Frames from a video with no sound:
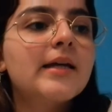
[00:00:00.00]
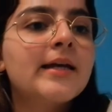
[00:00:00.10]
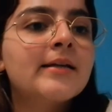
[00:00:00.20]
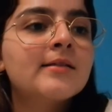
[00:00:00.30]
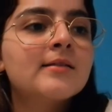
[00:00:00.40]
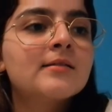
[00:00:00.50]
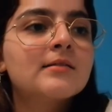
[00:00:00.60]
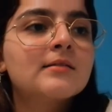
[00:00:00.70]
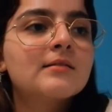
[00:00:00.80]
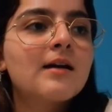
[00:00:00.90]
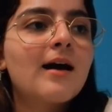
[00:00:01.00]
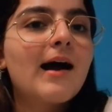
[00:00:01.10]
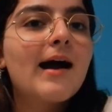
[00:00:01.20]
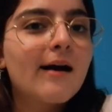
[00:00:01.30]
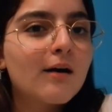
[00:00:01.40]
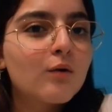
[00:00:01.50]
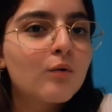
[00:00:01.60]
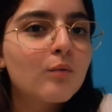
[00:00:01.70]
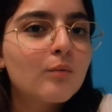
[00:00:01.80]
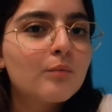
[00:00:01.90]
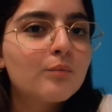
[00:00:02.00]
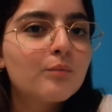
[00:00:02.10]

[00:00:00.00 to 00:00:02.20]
and how